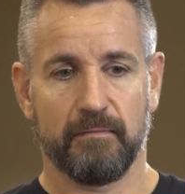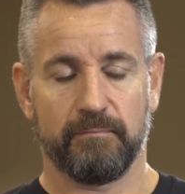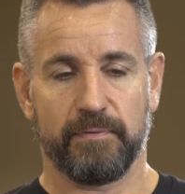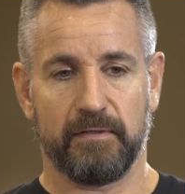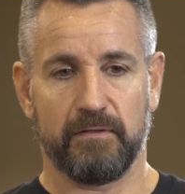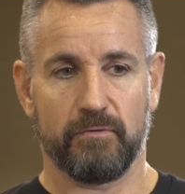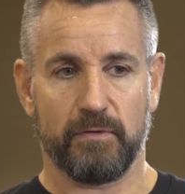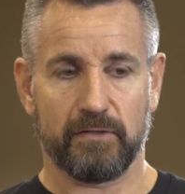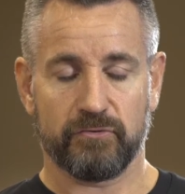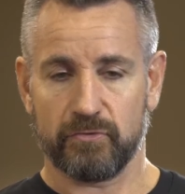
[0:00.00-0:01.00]
But you're
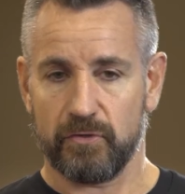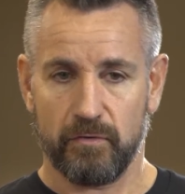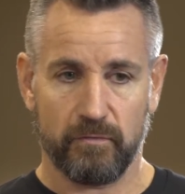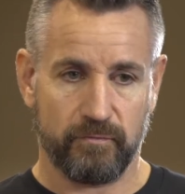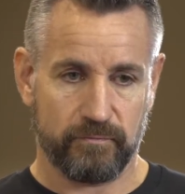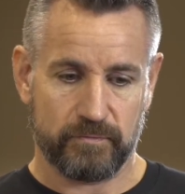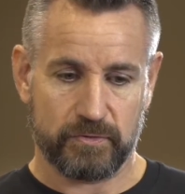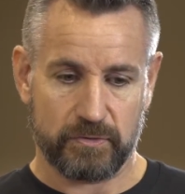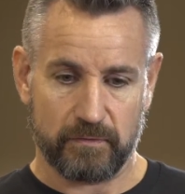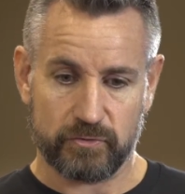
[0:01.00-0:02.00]
right, through the whole
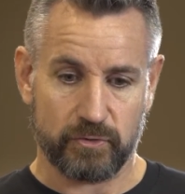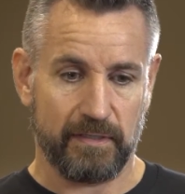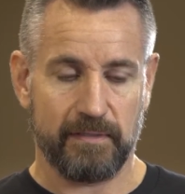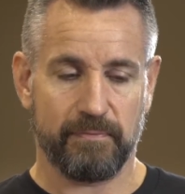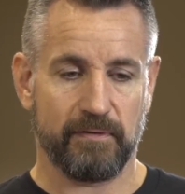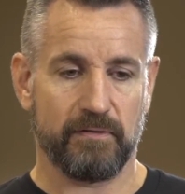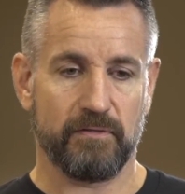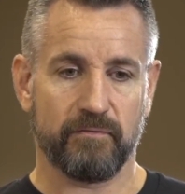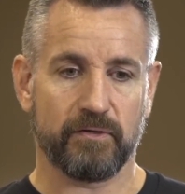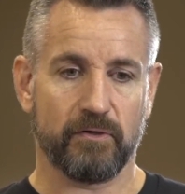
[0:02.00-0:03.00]
sort of training period,
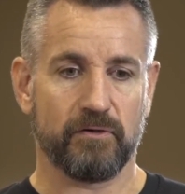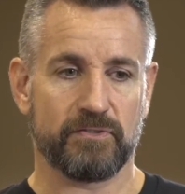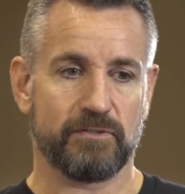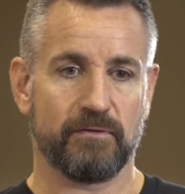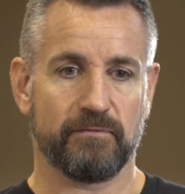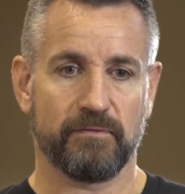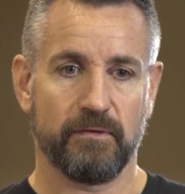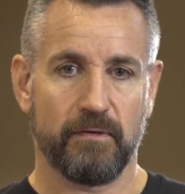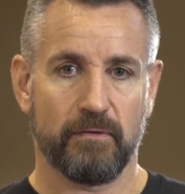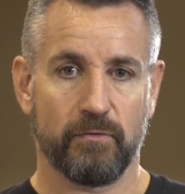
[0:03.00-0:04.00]
you've got to sort of
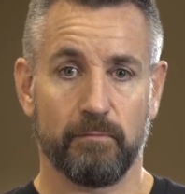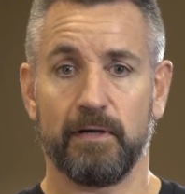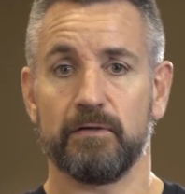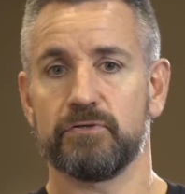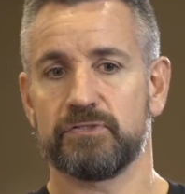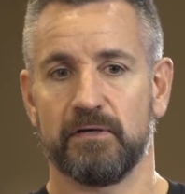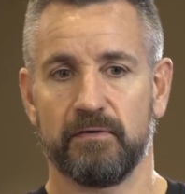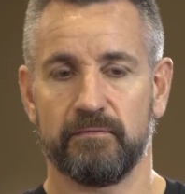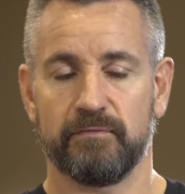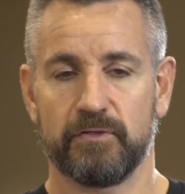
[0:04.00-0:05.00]
remind
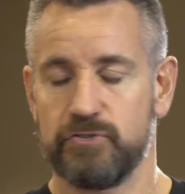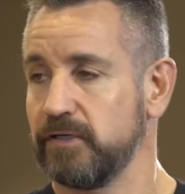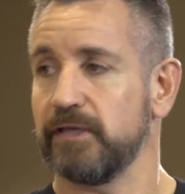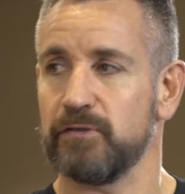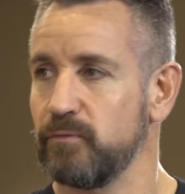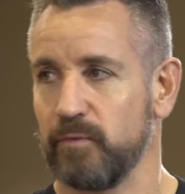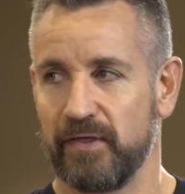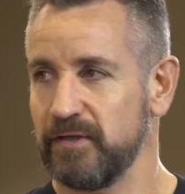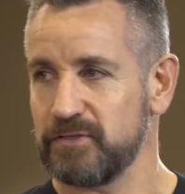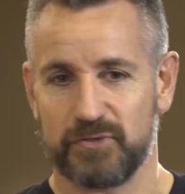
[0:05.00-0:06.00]
yourself, because I
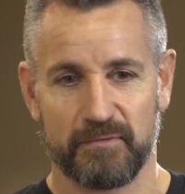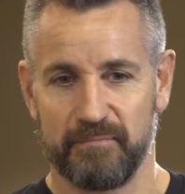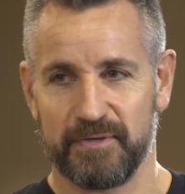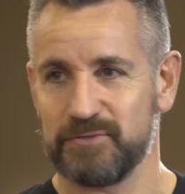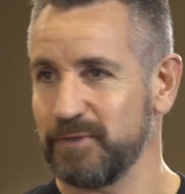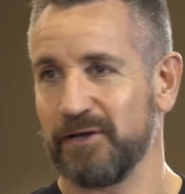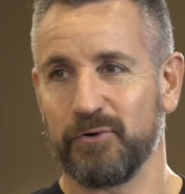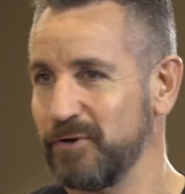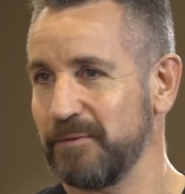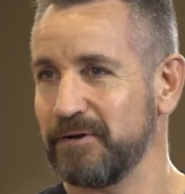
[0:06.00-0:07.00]
think as human beings we get
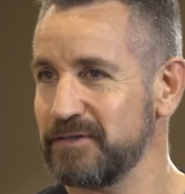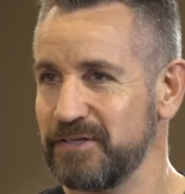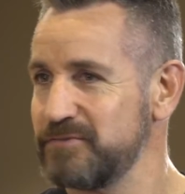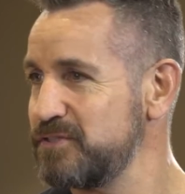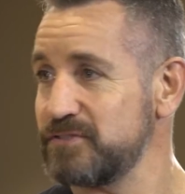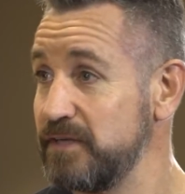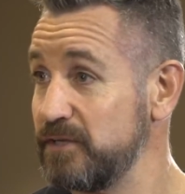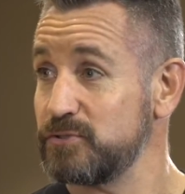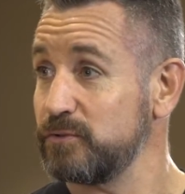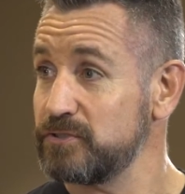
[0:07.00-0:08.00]
caught up in ourselves. It's
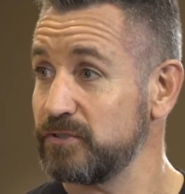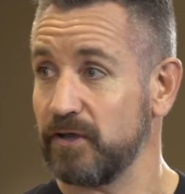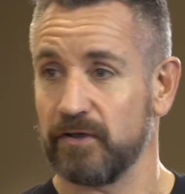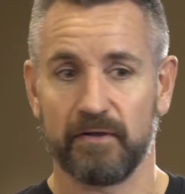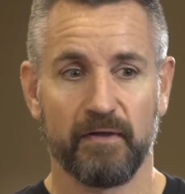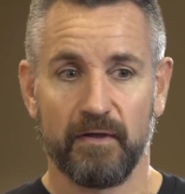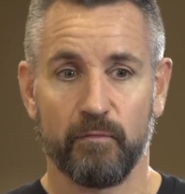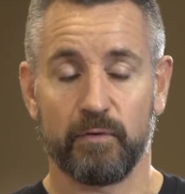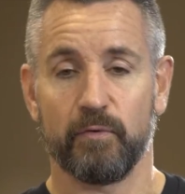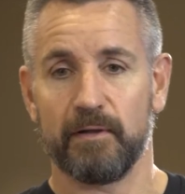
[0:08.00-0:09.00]
natural to go,
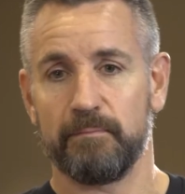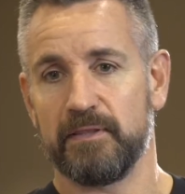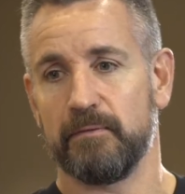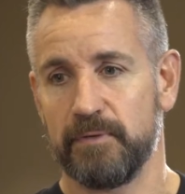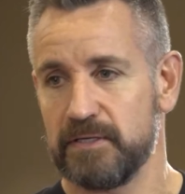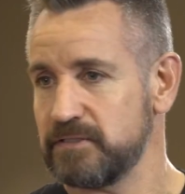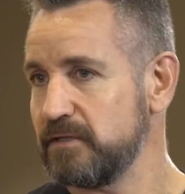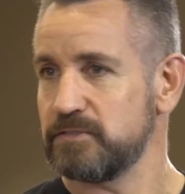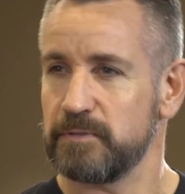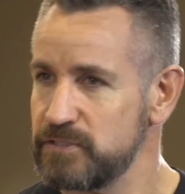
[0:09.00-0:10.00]
we want to be the best, and
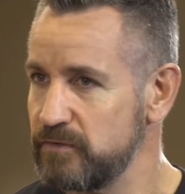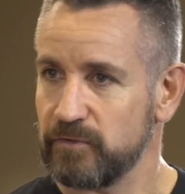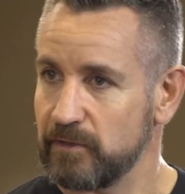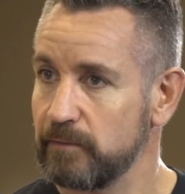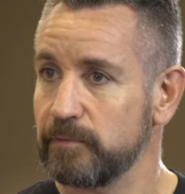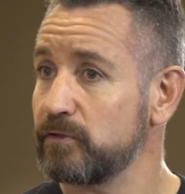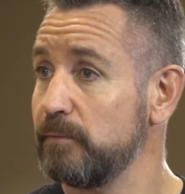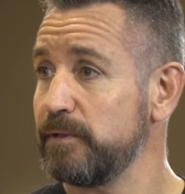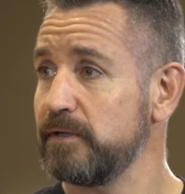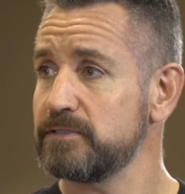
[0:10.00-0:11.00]
especially if you're a little bit
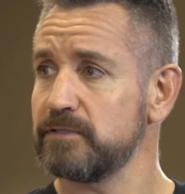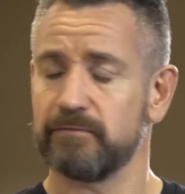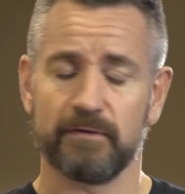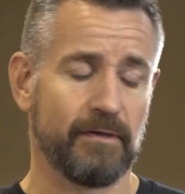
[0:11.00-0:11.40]
competitive.